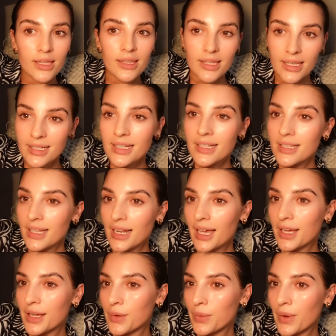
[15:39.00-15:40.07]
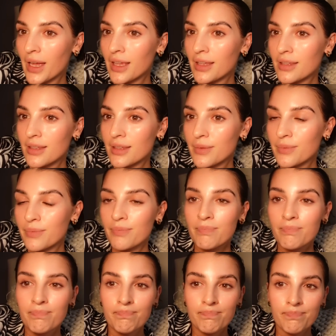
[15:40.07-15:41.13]
This is the lighting width.
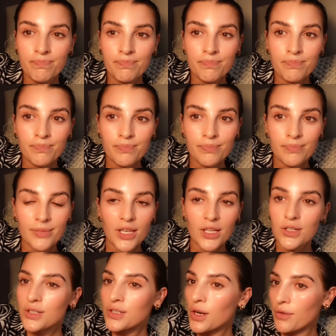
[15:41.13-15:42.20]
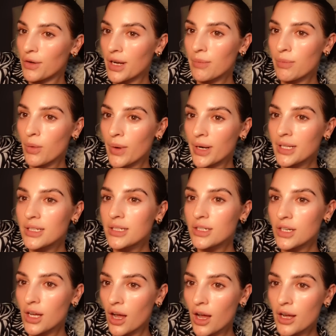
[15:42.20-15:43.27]
Sorry, but when it's
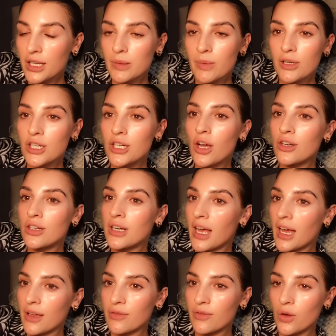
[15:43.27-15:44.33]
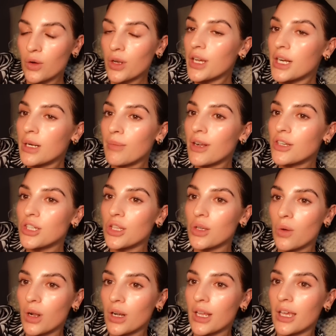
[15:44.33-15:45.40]
dark, especially on an iPhone, you can imagine the
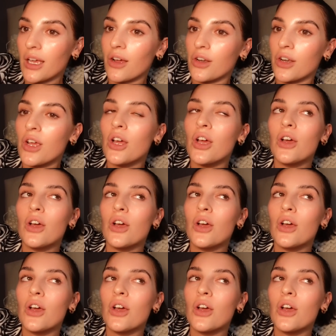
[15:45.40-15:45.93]
quality on